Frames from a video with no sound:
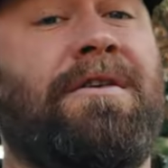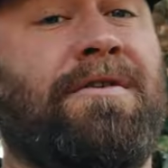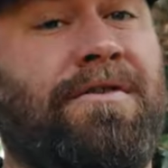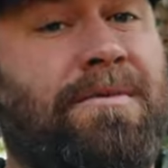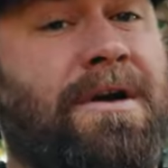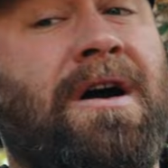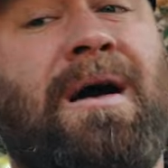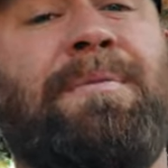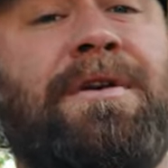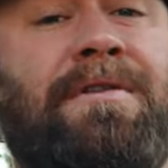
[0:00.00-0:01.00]
you're zooming
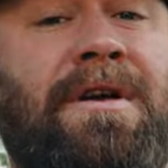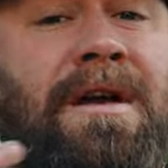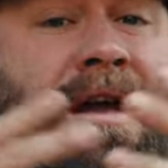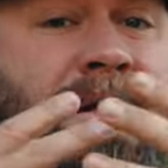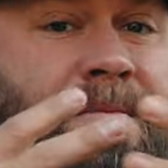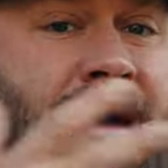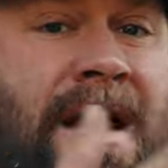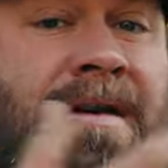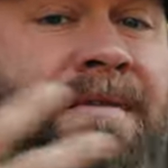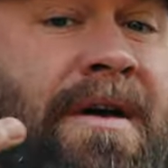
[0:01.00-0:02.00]
optically and it
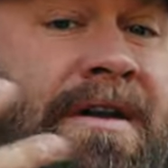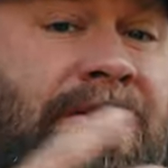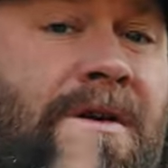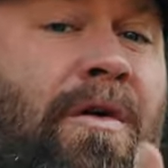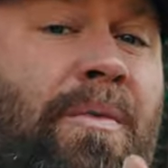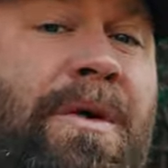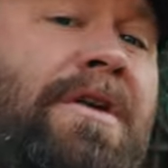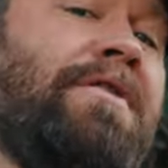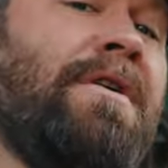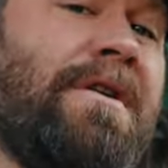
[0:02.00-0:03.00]
magnifies the whole
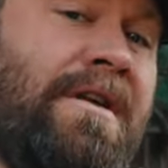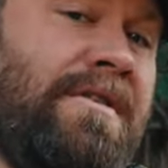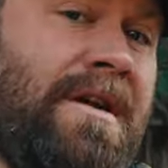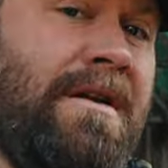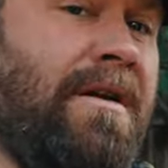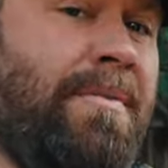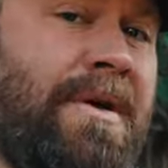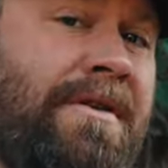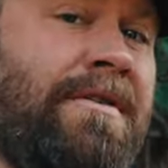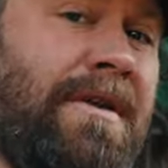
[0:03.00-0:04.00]
picture. It doesn't get all
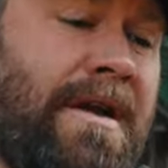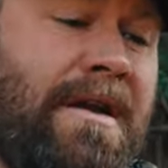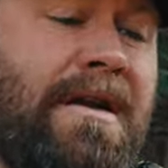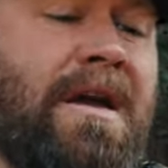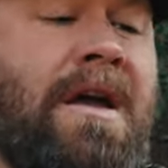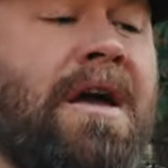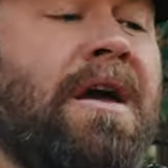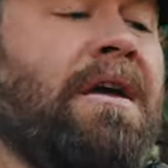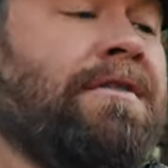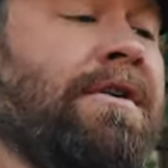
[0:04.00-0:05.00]
pixelated.
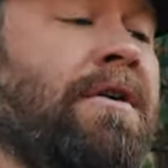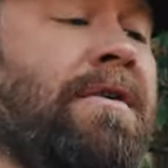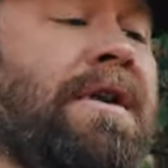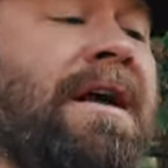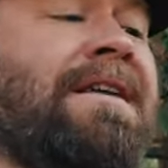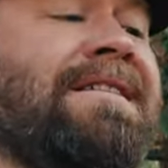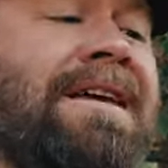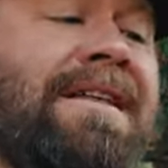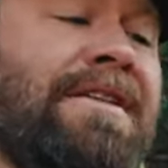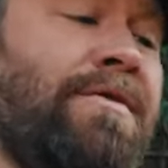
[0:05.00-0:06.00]
So the next
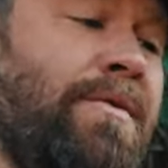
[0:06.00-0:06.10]
thing that's